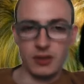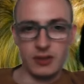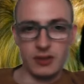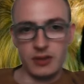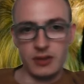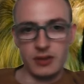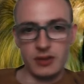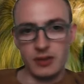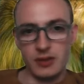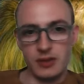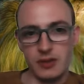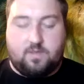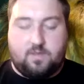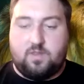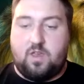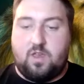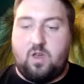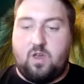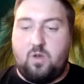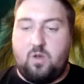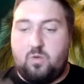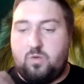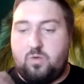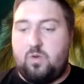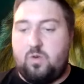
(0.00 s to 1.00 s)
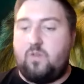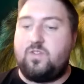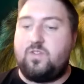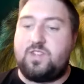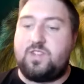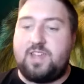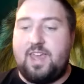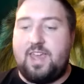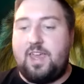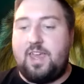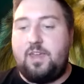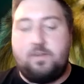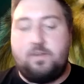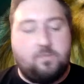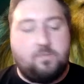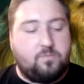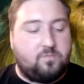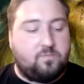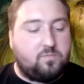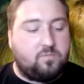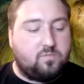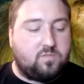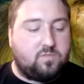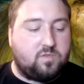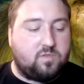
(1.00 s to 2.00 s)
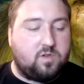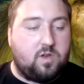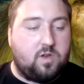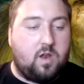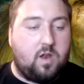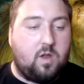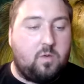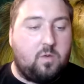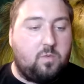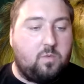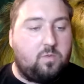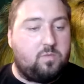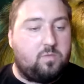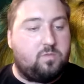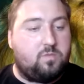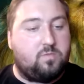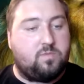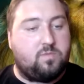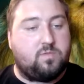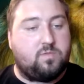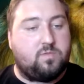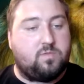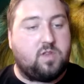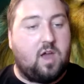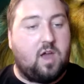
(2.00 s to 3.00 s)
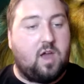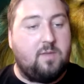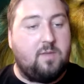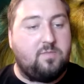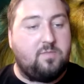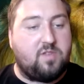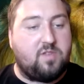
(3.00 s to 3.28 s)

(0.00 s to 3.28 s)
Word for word: Yeah, so obviously, you know, time